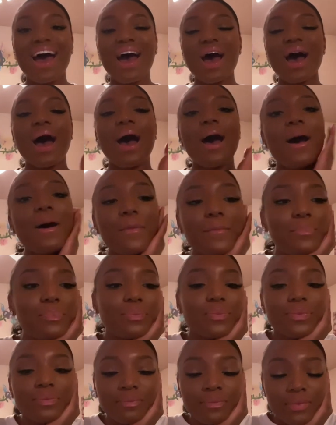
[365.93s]

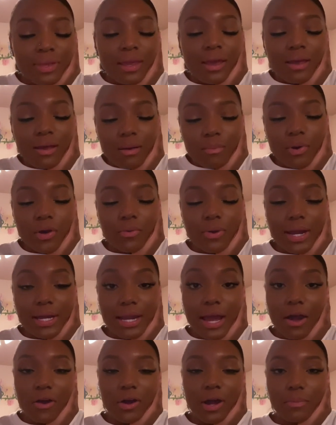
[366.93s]
But right
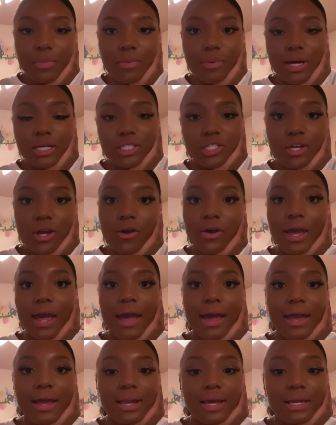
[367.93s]
now I'm about to go
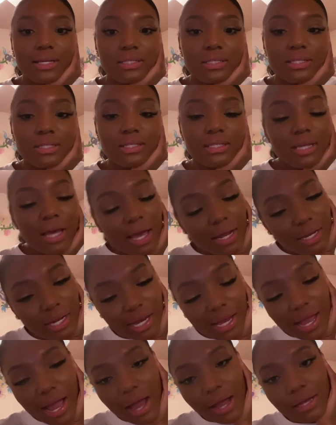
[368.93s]
ahead and
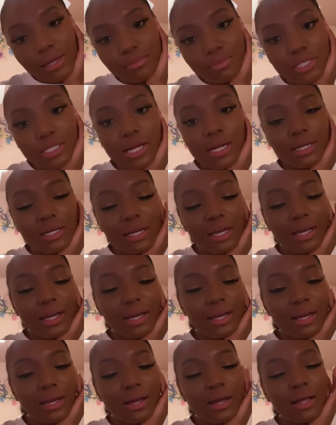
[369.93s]
study. I am
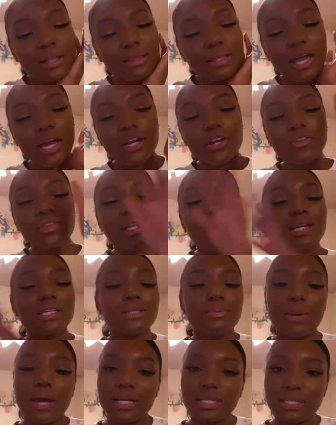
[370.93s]
studying later than
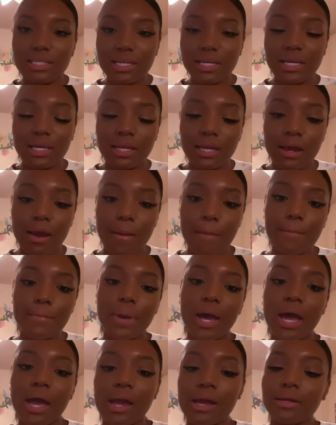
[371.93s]
expected,
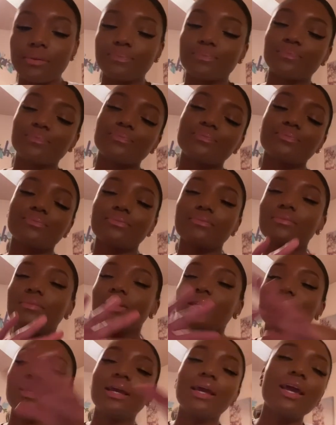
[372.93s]
but
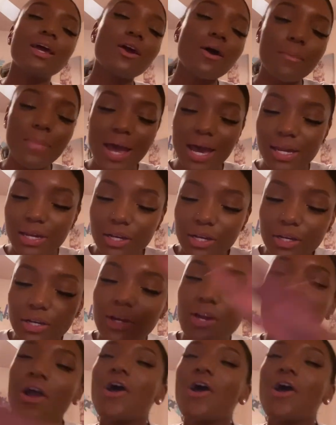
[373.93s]
it don't matter.